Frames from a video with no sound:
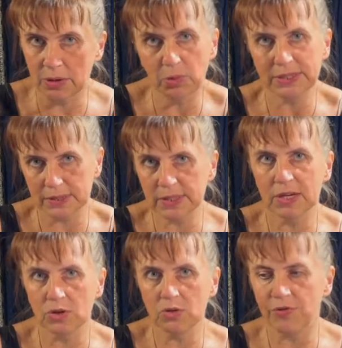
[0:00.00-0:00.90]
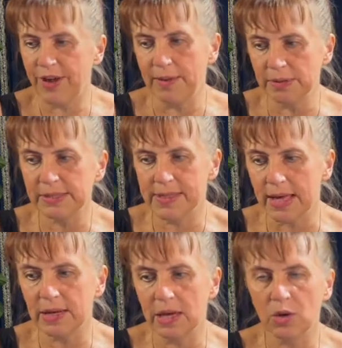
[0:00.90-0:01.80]
was so famous
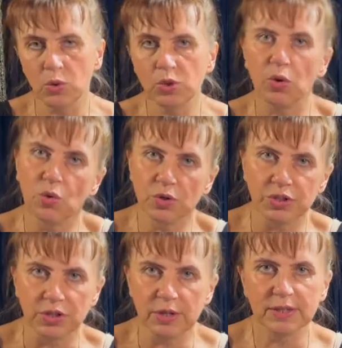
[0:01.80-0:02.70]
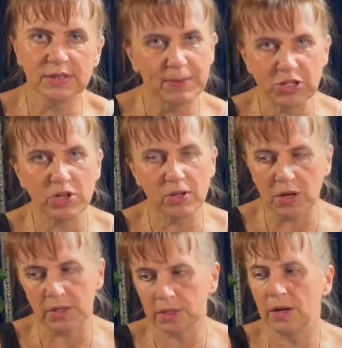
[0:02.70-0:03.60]
that he could order special
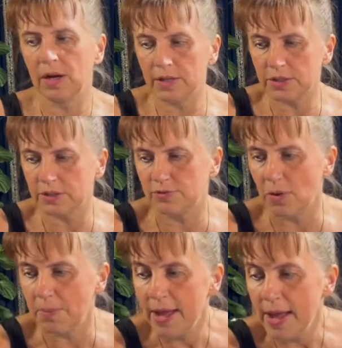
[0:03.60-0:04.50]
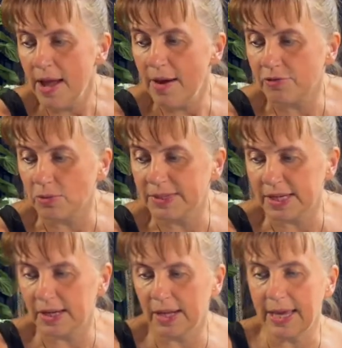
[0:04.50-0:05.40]
colors from
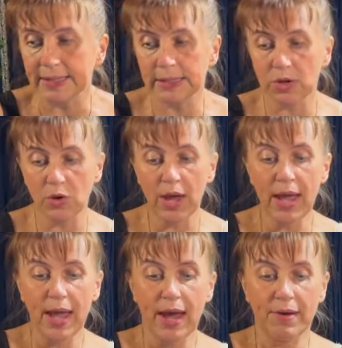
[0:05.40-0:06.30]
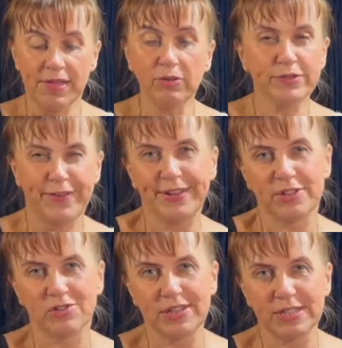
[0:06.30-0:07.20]
Sennelier. So those
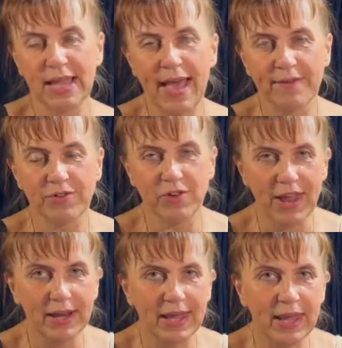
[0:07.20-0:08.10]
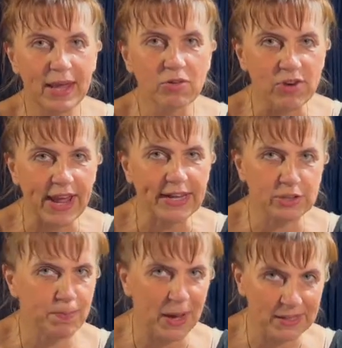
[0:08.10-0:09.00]
factories have really
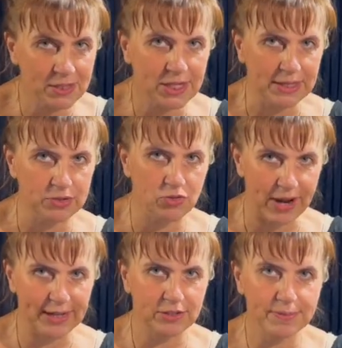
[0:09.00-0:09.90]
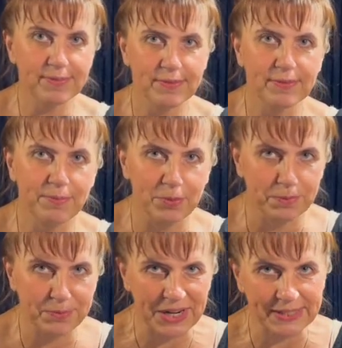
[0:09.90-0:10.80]
great past and great
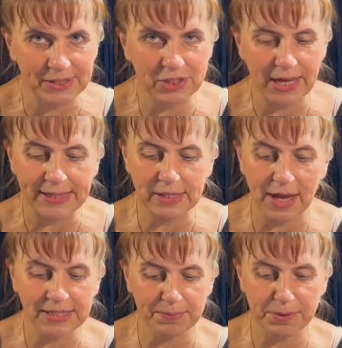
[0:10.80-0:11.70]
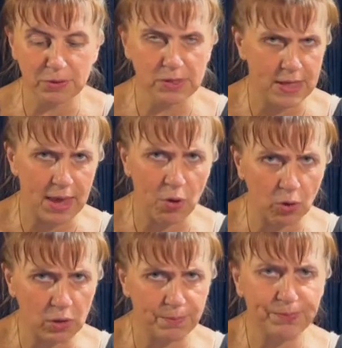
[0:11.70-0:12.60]
present, and I suppose they
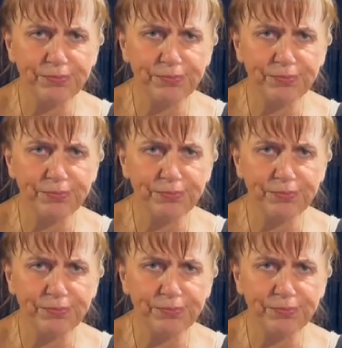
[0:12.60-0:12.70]
all